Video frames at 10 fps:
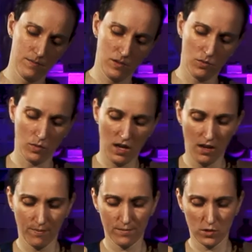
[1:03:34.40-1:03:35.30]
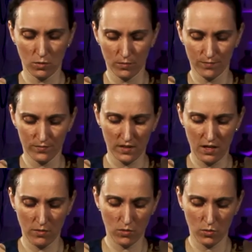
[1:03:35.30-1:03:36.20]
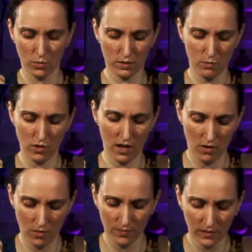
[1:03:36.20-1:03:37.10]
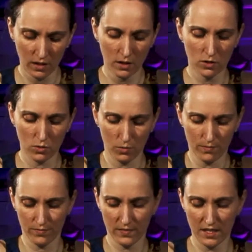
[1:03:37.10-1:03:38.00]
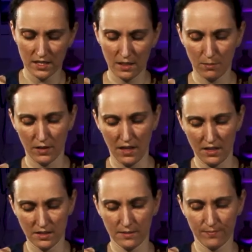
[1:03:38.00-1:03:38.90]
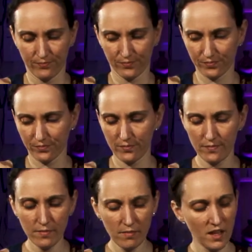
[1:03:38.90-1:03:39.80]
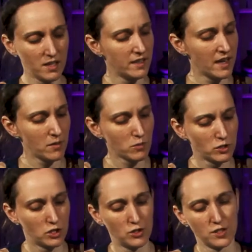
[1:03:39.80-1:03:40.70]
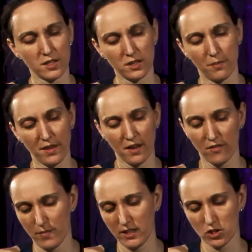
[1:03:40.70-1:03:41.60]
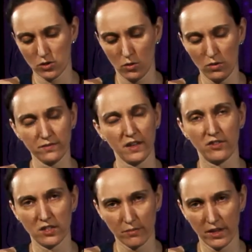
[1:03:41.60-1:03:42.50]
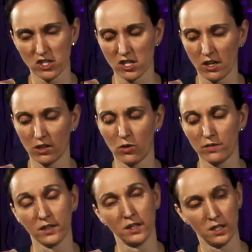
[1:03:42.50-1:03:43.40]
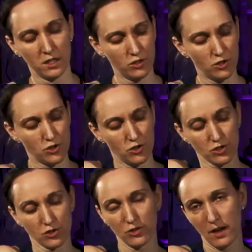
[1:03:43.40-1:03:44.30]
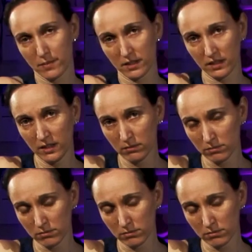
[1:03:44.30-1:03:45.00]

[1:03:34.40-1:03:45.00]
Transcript: Okay, so there we go, smooth out. So simple as. Now I'm going to use the bit that I pinched off. If you didn't pinch anything off, use your scrap clay